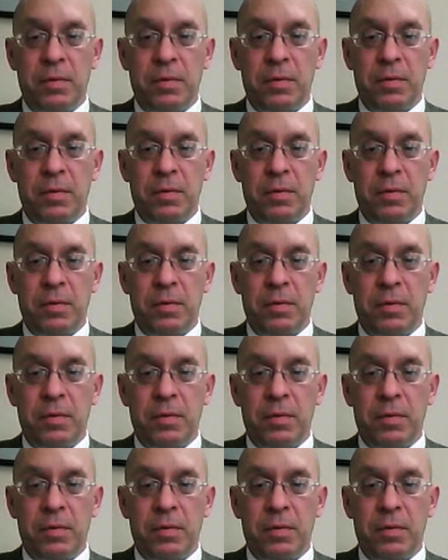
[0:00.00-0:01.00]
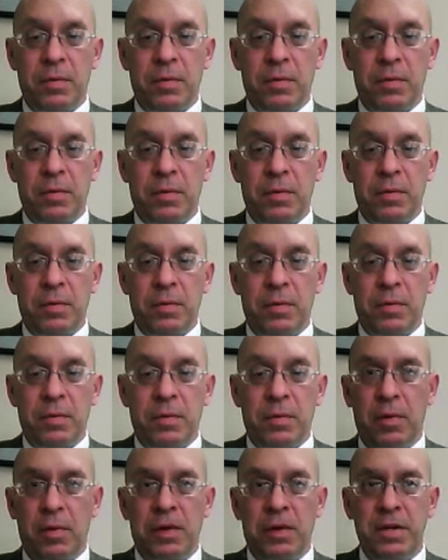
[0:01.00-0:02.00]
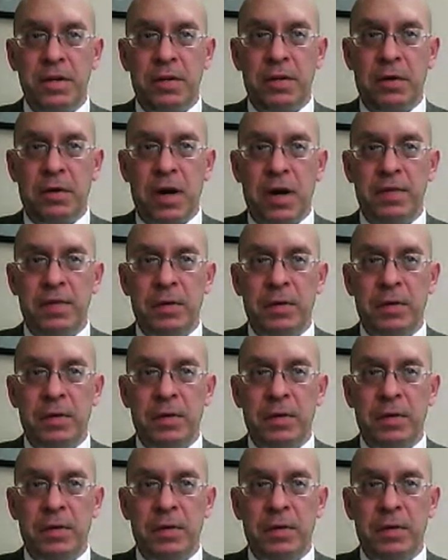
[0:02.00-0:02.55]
you'll get 6 points on your driving record.